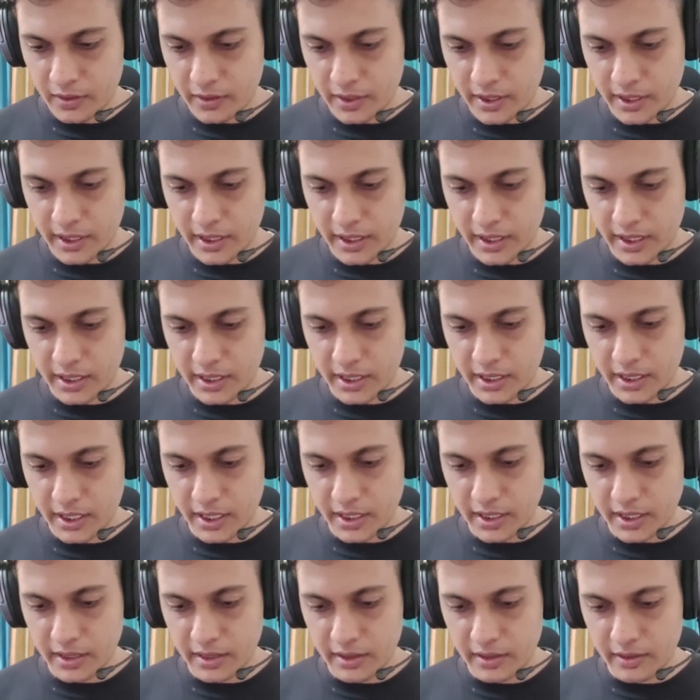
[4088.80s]
Okay, it
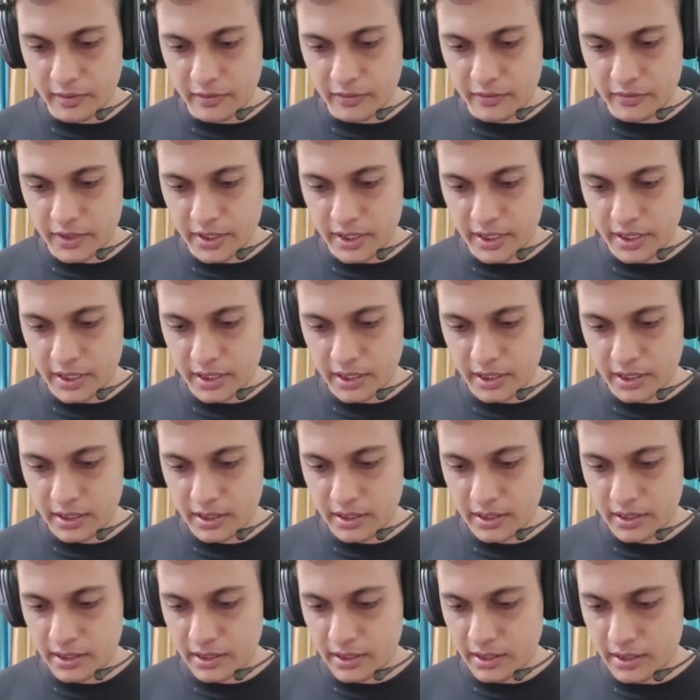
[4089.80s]
created new file.
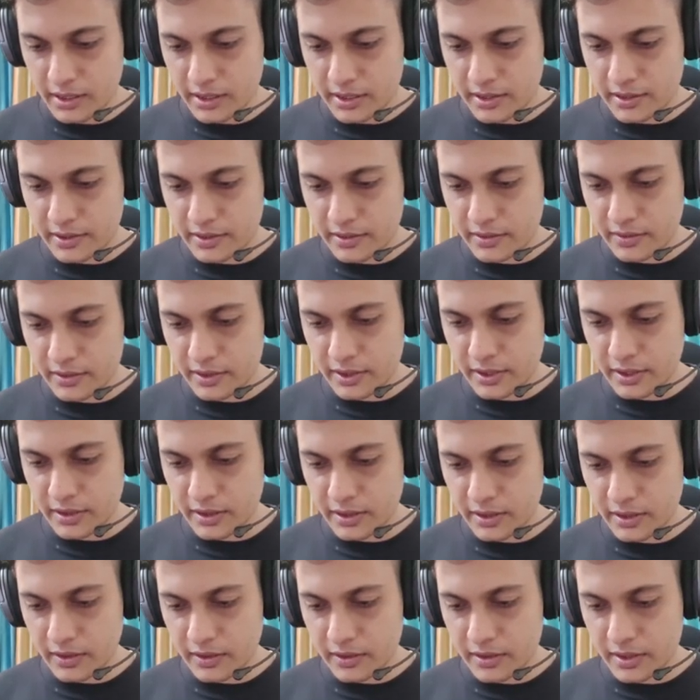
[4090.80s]
Let's do
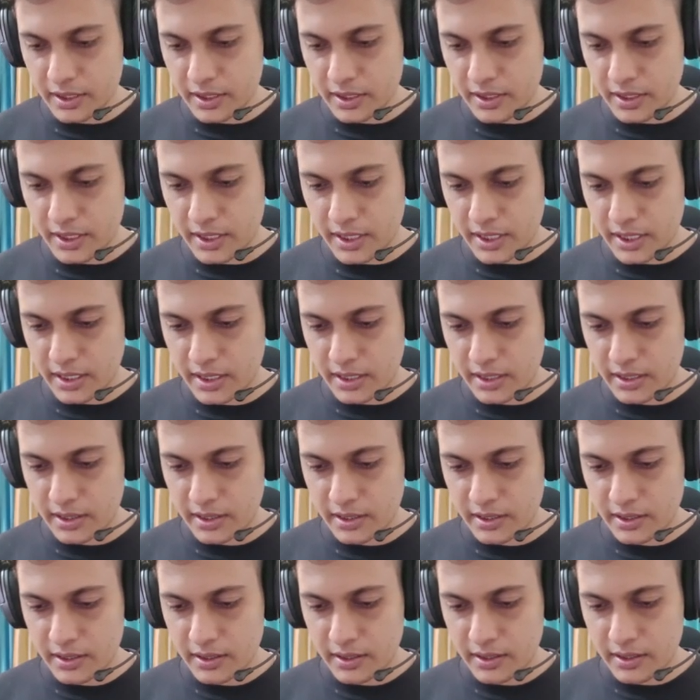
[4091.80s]
the auto generate
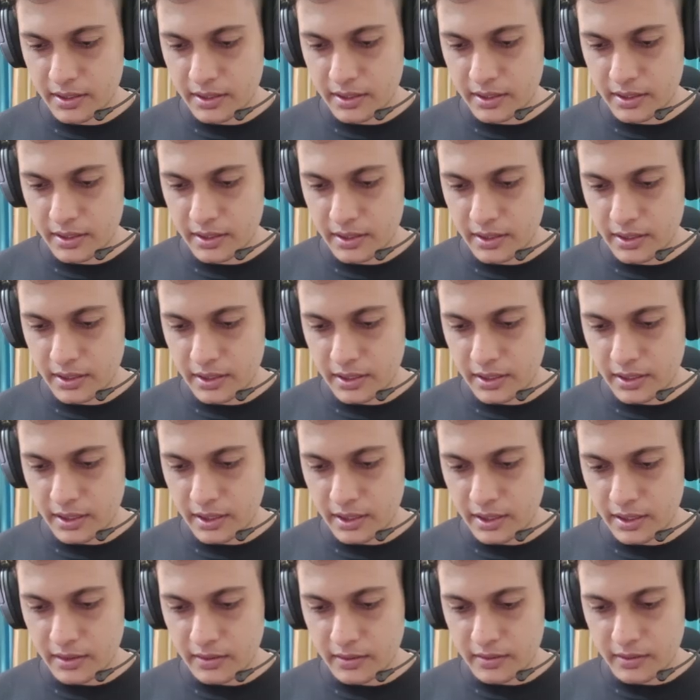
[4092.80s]

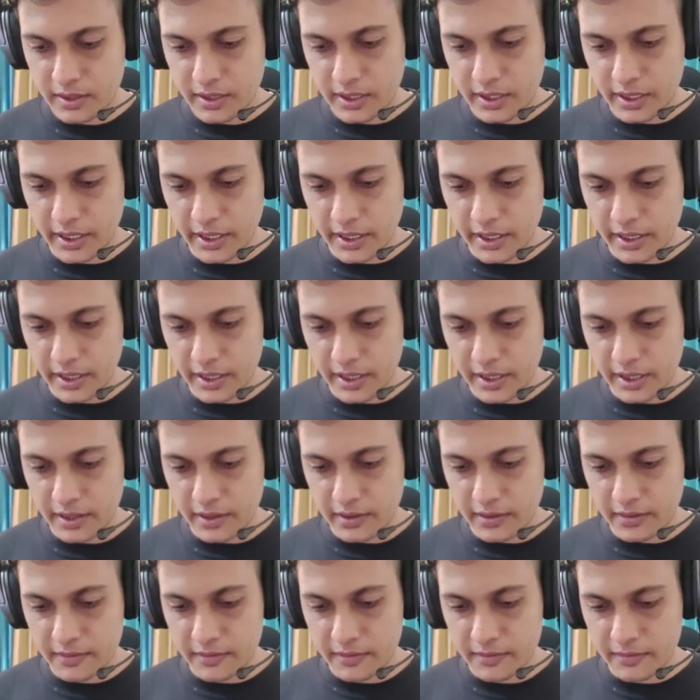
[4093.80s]
and do the head
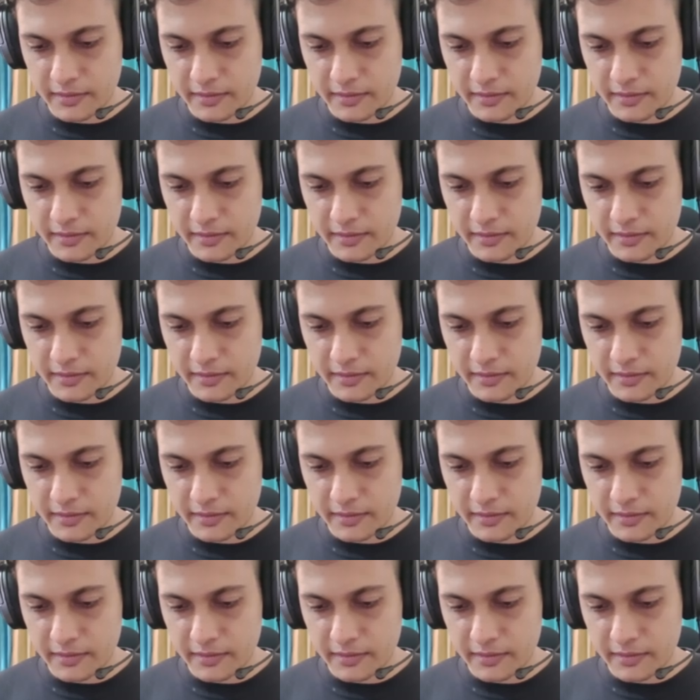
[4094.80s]
again.